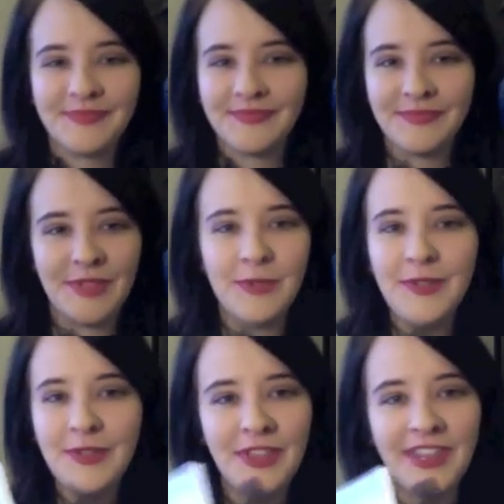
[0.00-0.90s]
cute
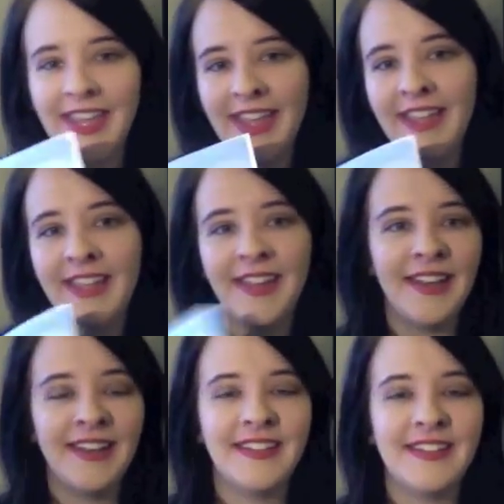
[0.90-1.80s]
little thing,
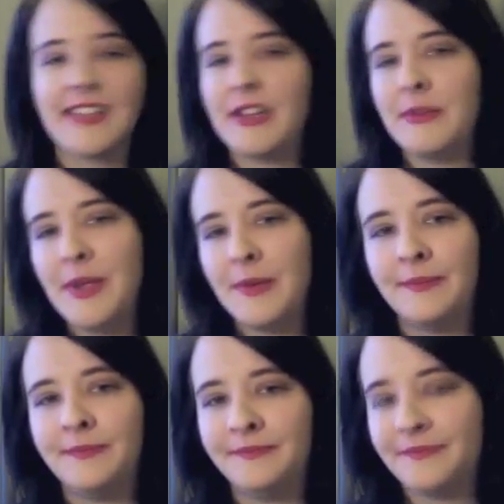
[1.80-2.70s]
and it's gonna be
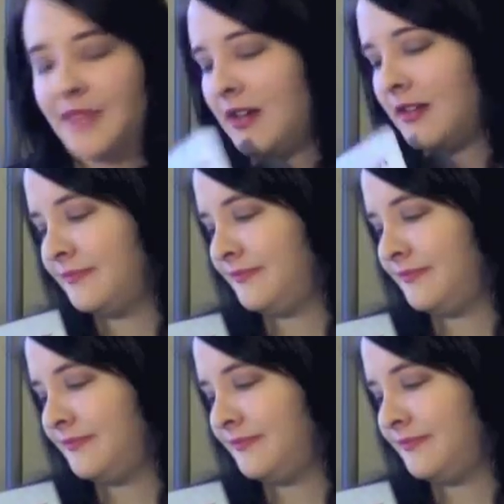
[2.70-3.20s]
I'm